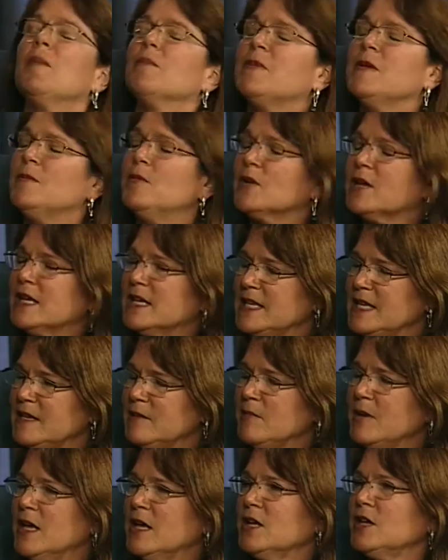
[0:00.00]
people can
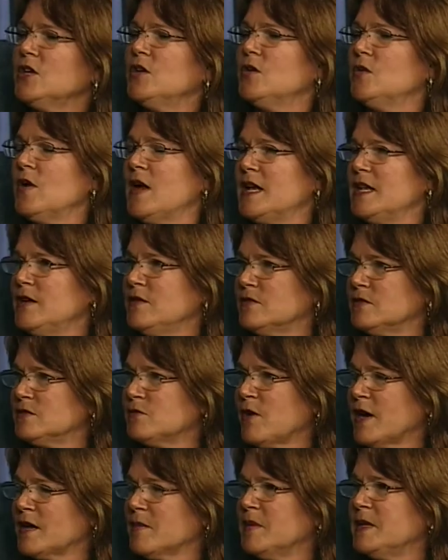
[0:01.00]
email you any
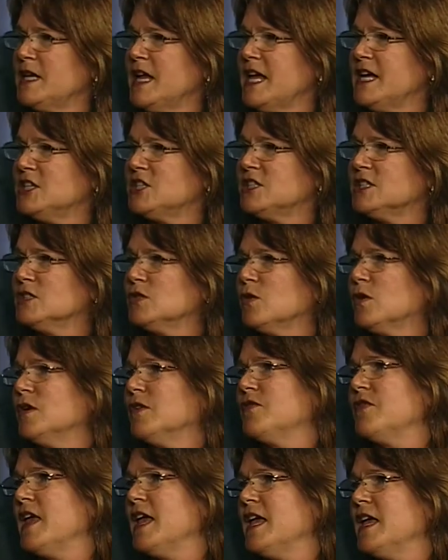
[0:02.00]
recommendations, or if they